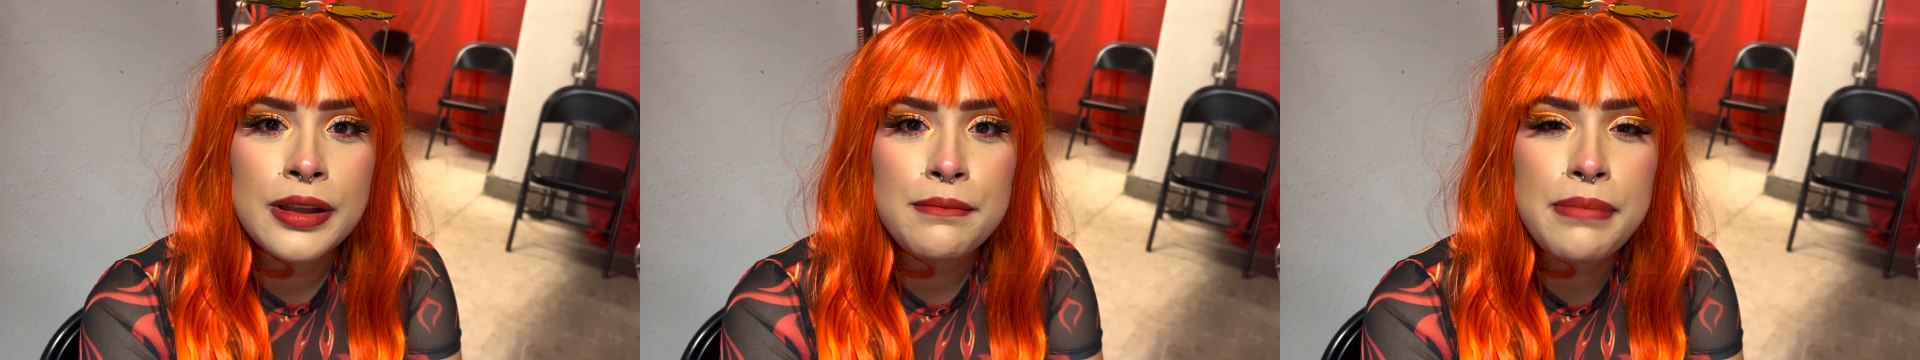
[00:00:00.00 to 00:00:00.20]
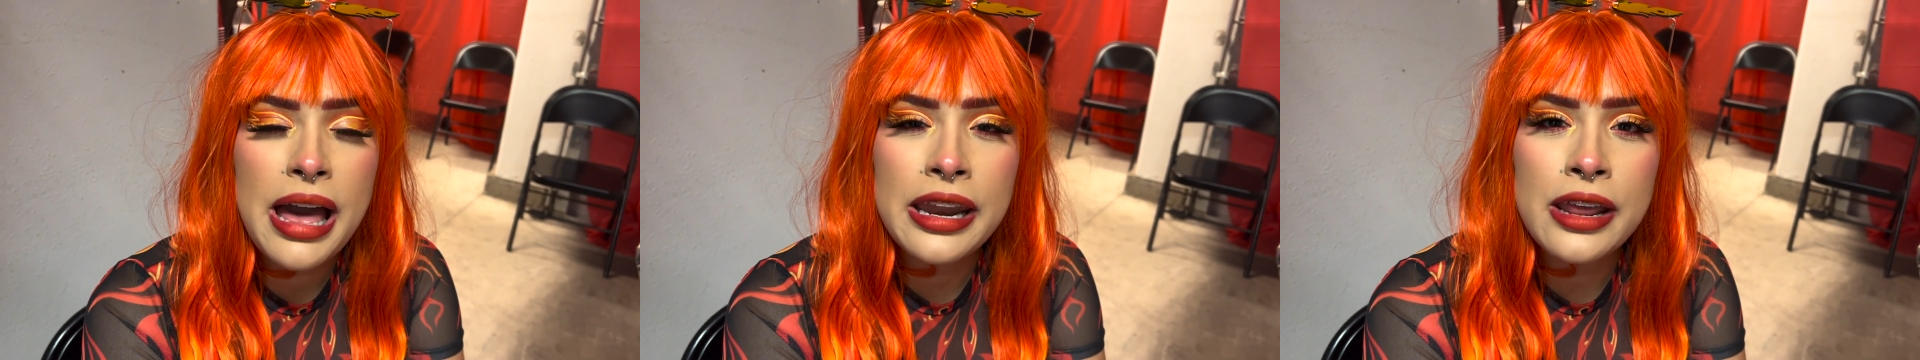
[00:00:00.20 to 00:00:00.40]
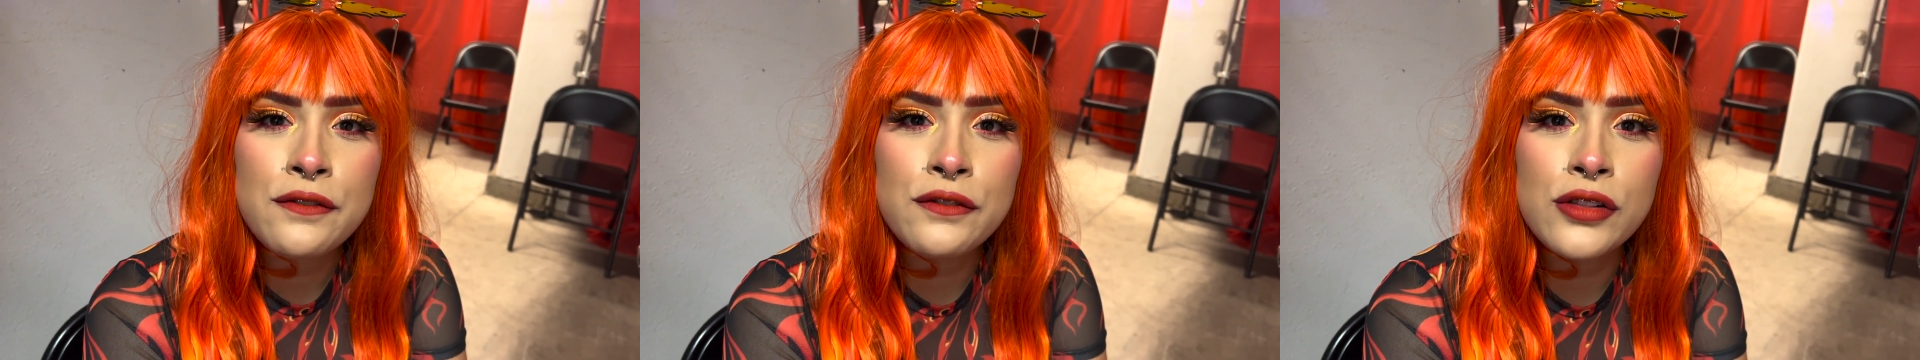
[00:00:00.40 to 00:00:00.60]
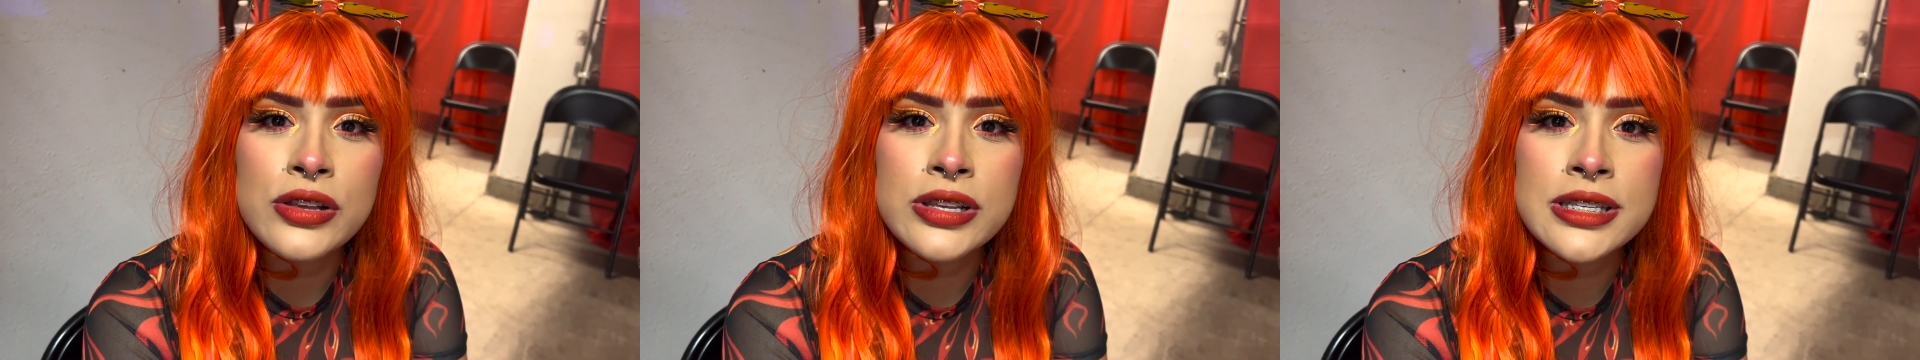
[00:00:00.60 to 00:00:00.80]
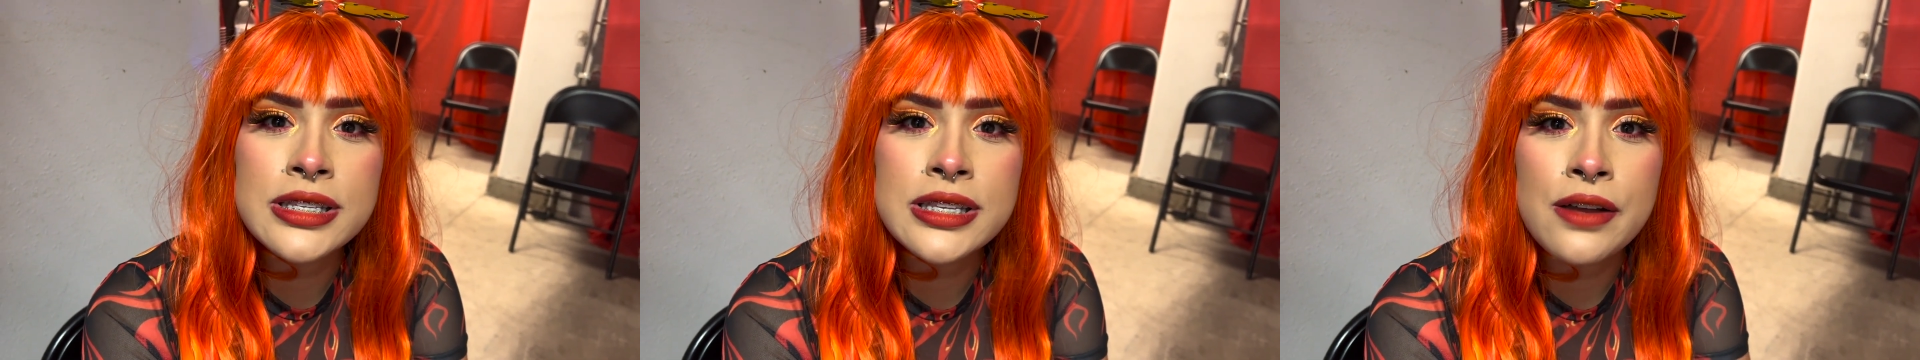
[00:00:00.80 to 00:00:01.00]
bad
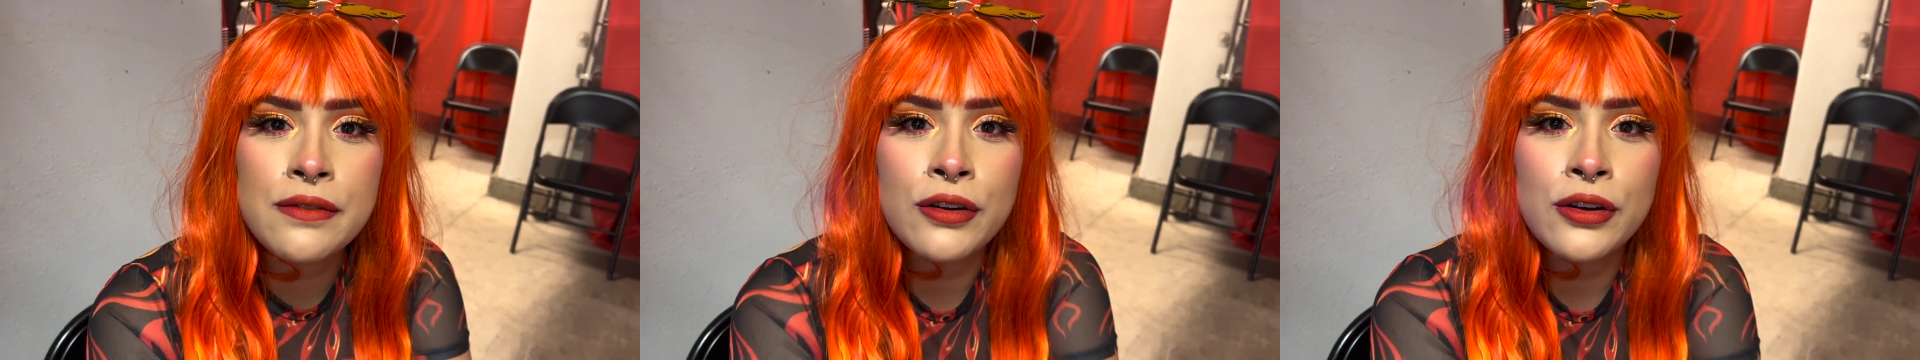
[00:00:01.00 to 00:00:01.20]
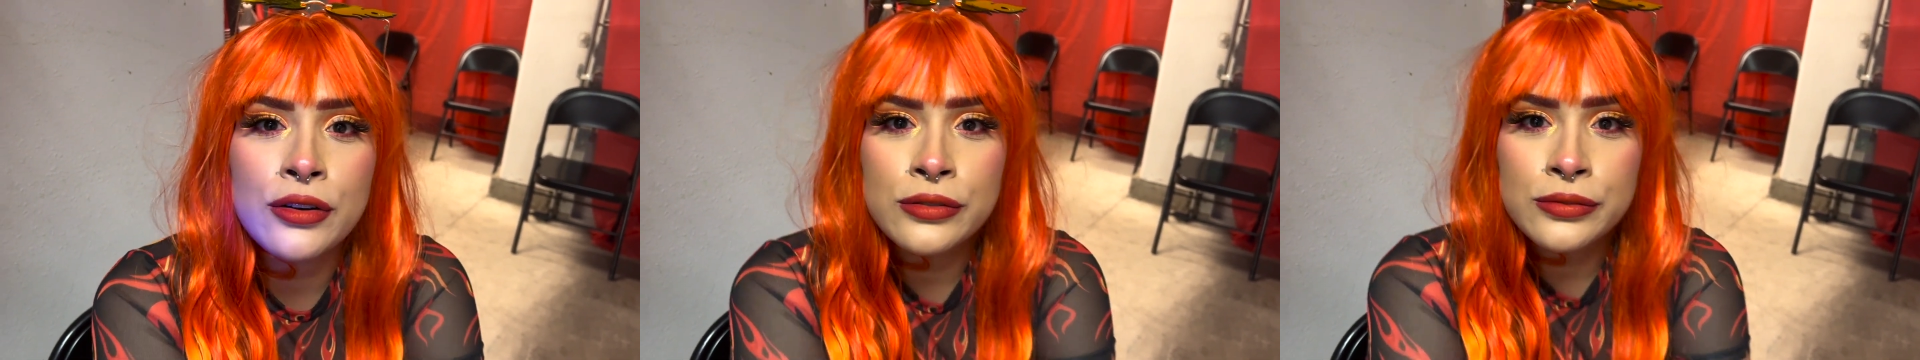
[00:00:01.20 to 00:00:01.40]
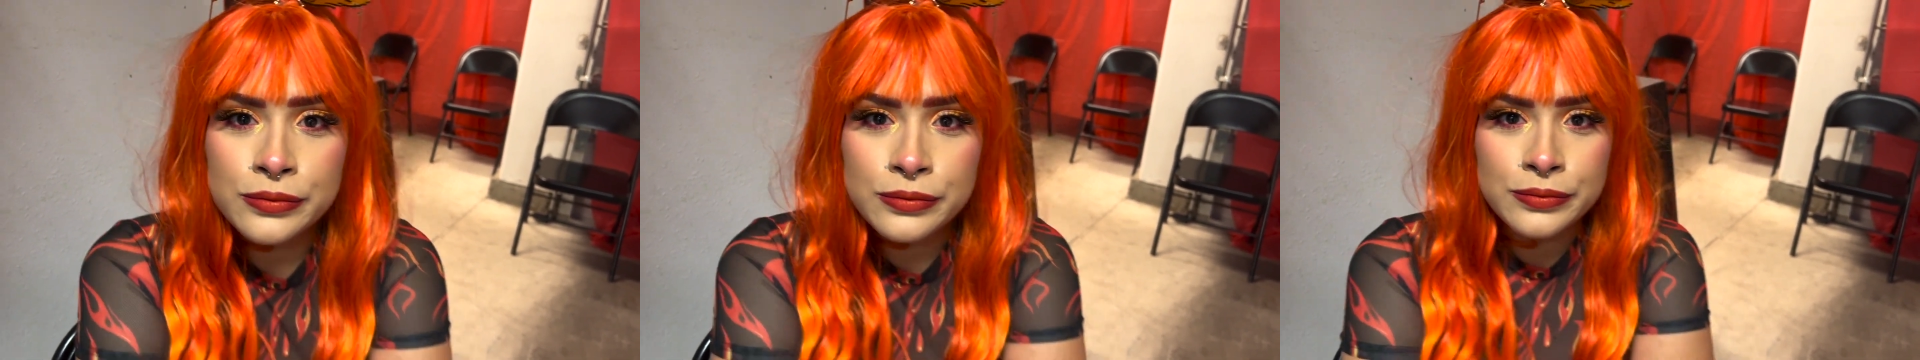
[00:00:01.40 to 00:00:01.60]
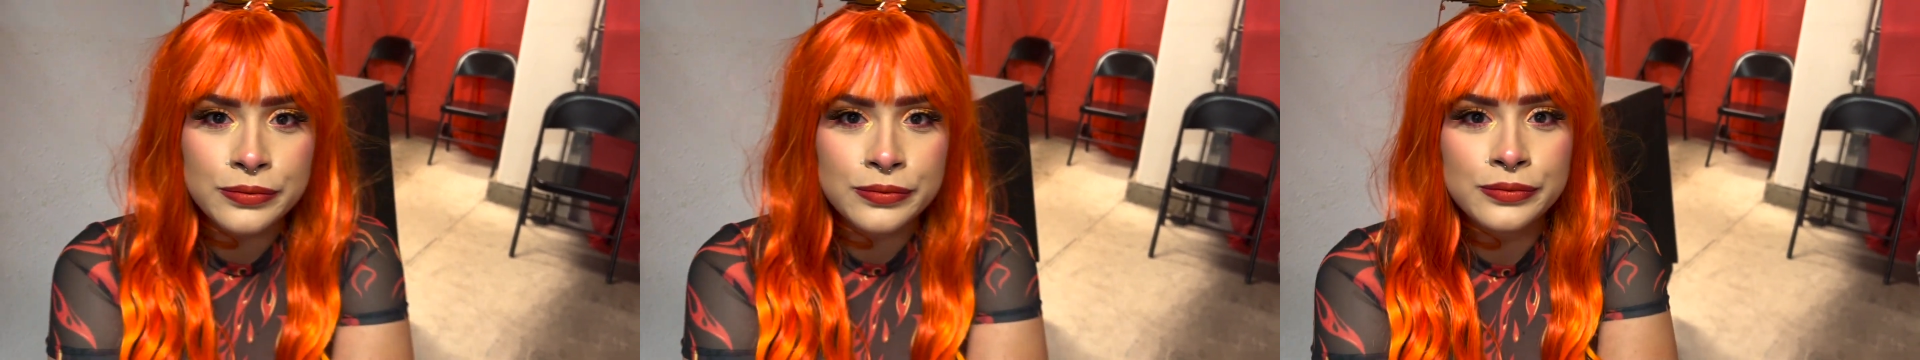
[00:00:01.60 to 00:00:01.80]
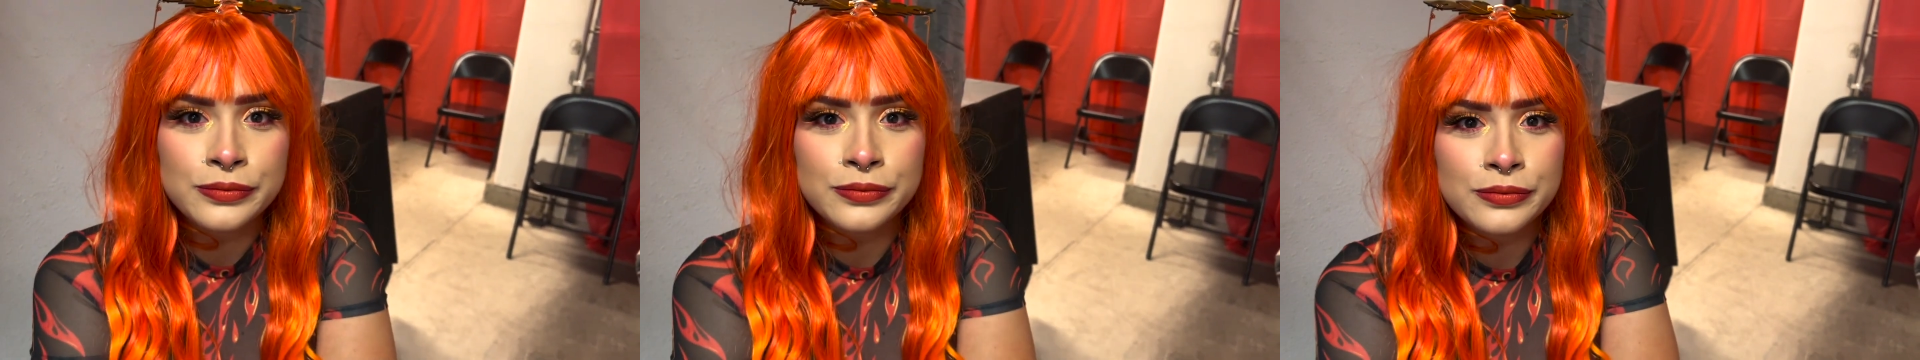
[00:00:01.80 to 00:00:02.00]
influence devil.
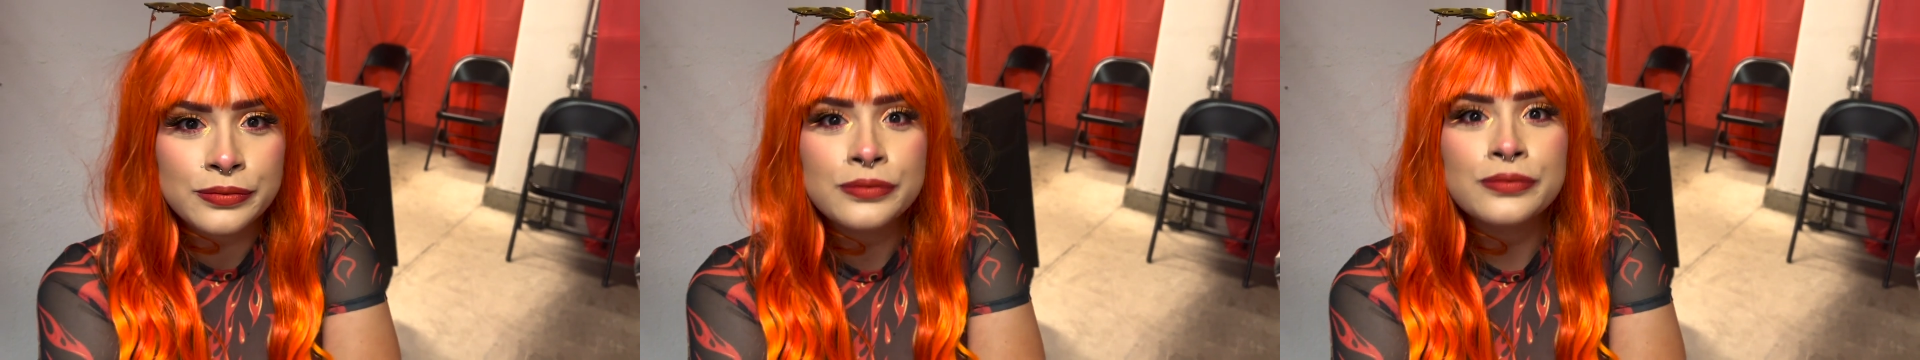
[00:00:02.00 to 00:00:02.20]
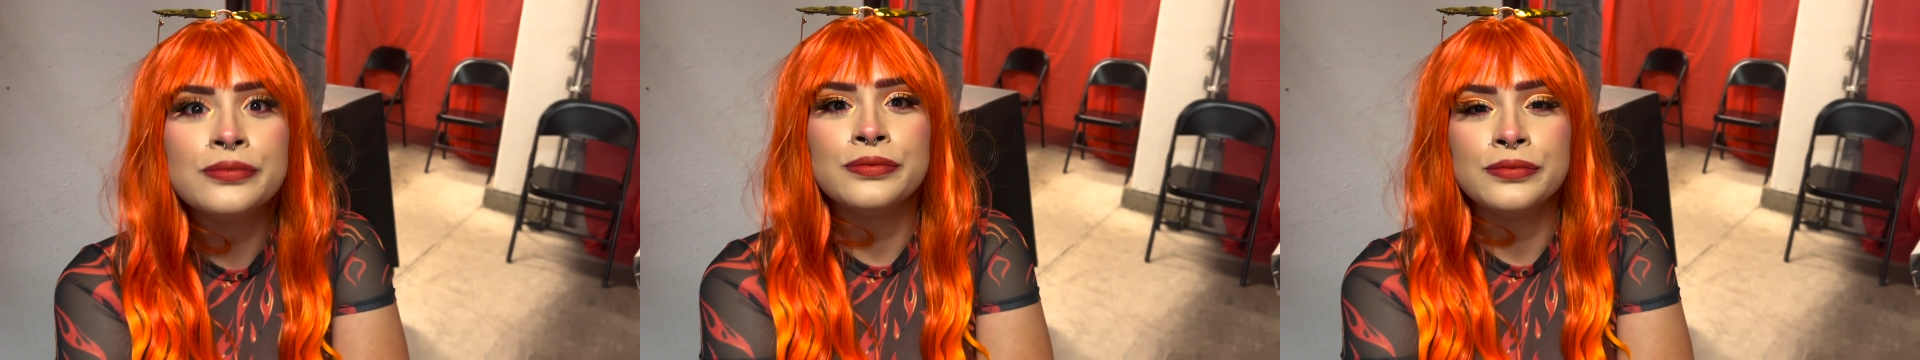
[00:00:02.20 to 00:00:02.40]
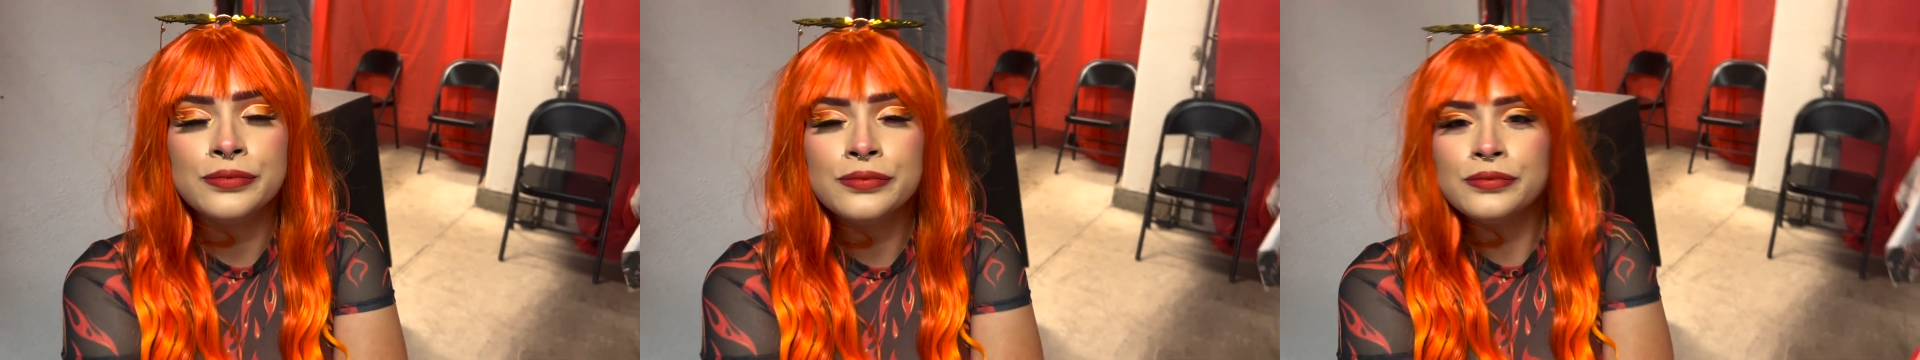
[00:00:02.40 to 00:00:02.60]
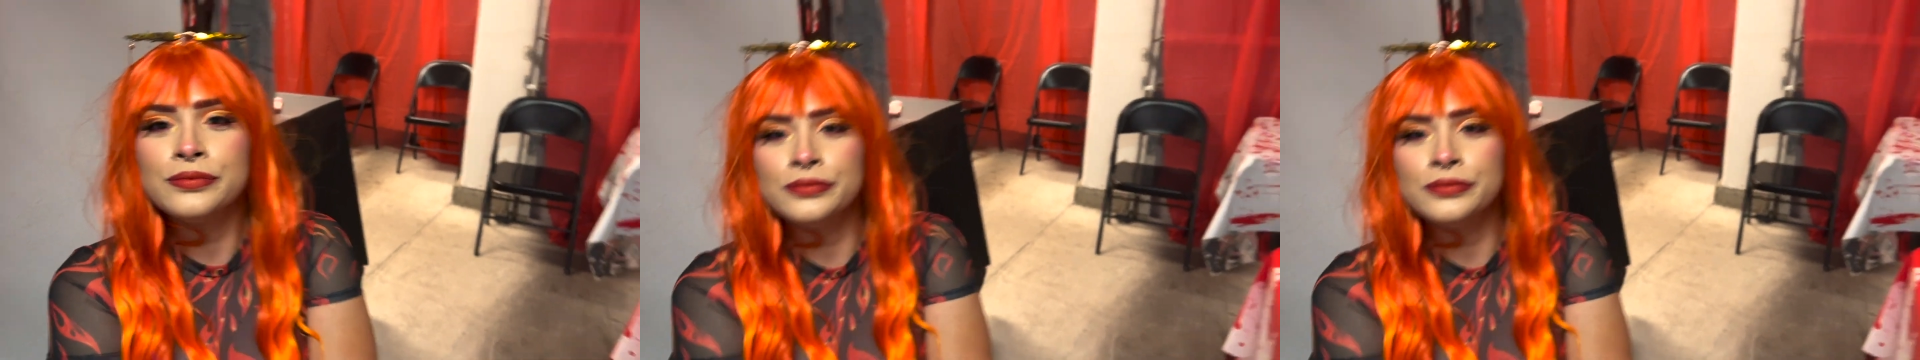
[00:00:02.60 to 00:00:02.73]
Bad influence.